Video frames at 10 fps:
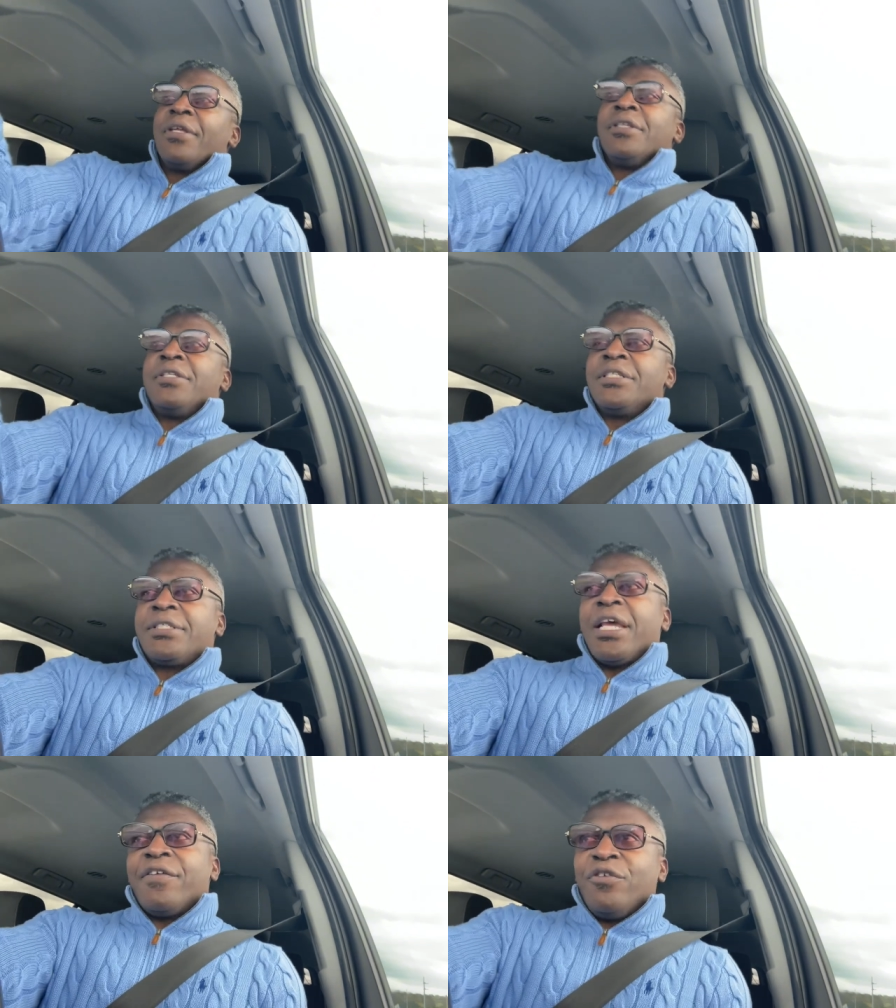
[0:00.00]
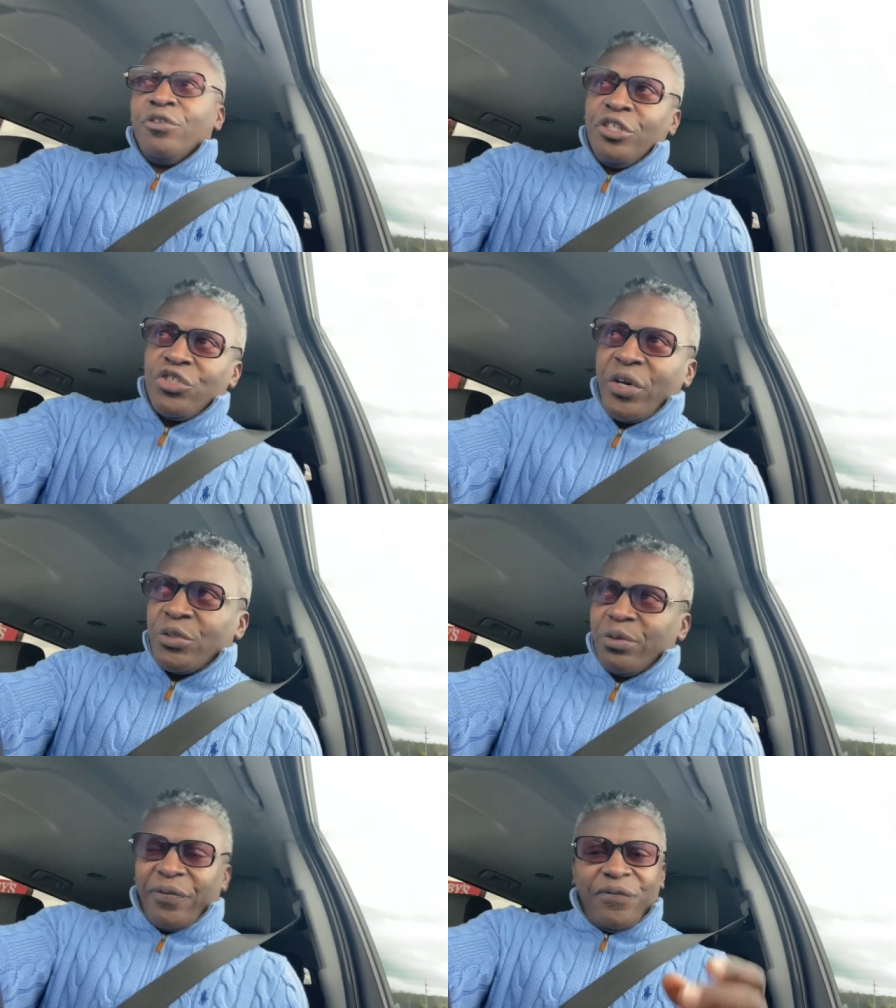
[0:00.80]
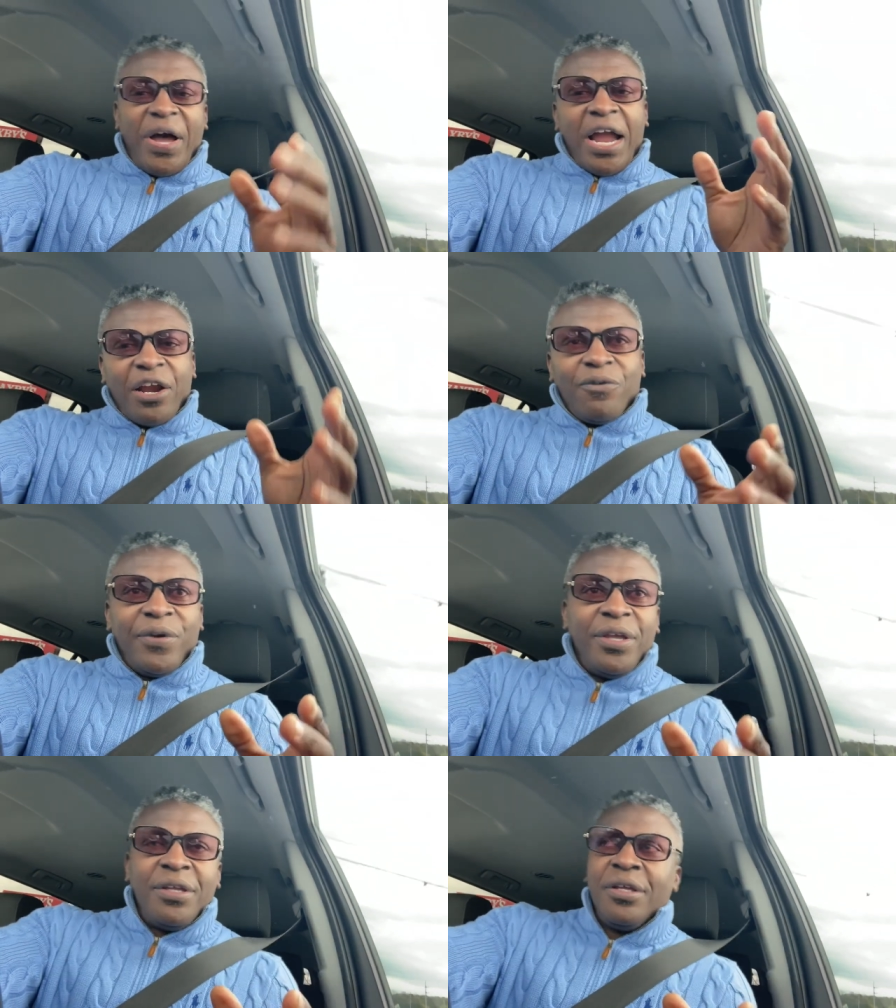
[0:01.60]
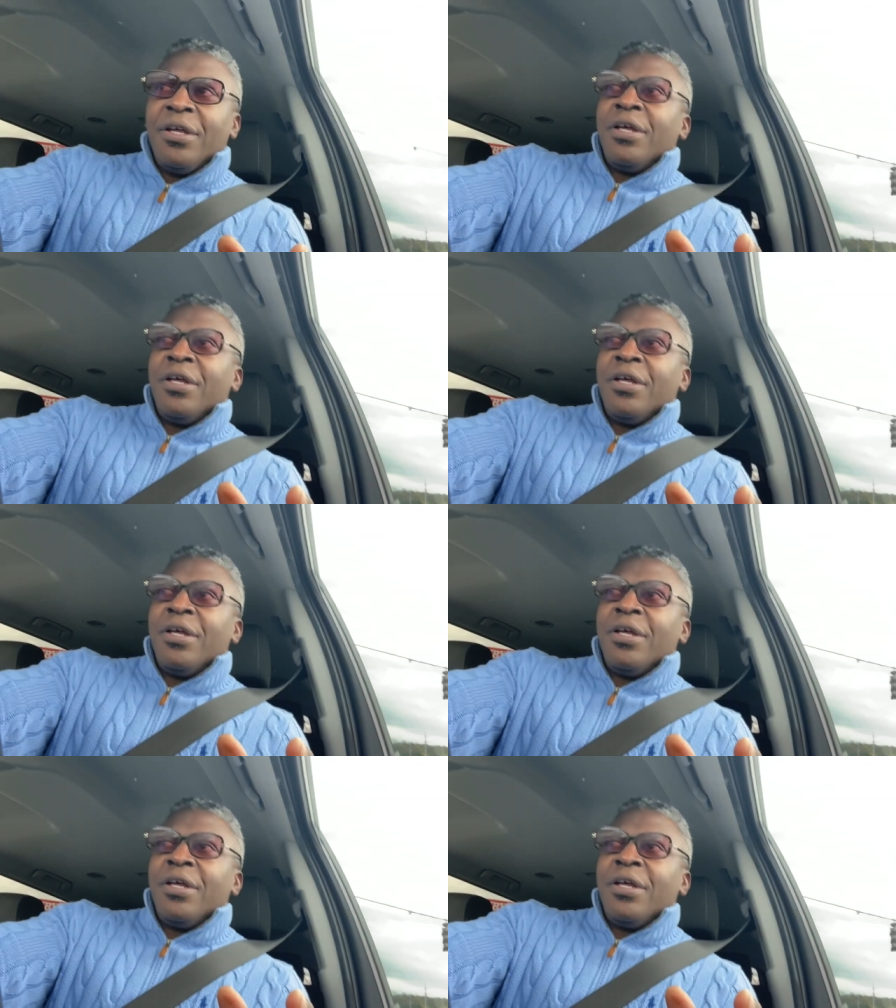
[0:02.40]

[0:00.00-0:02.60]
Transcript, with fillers: This State of the Union address was fiery.